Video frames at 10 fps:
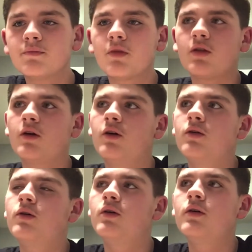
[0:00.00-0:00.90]

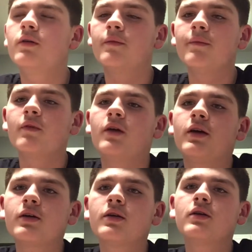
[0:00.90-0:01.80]
So,
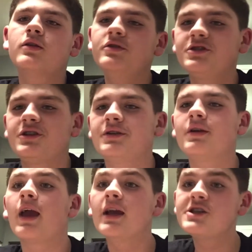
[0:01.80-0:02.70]
in
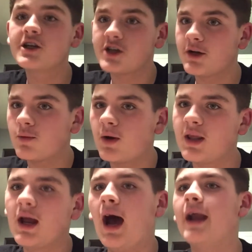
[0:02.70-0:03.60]
conclusion, HHN
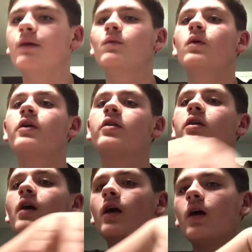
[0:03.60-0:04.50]
29
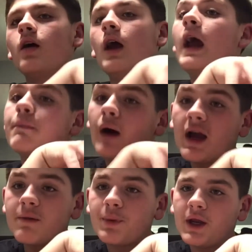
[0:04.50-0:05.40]
was, in my
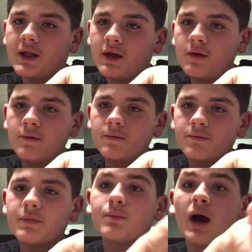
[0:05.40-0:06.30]
opinion,
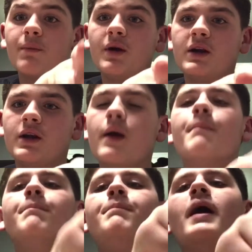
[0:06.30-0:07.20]

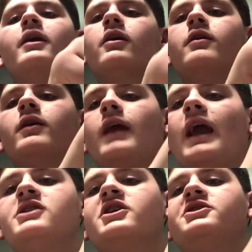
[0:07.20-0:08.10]
better than
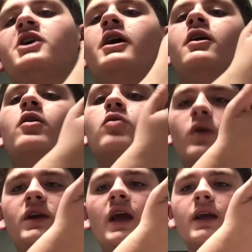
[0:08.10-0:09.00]
HHN
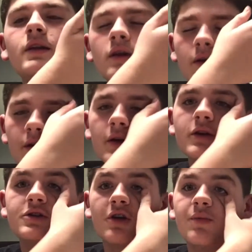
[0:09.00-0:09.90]
28,
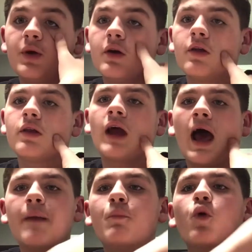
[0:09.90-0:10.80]
just because it
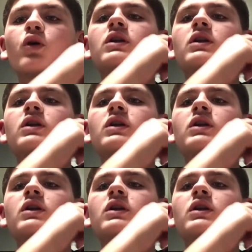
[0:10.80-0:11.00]
had more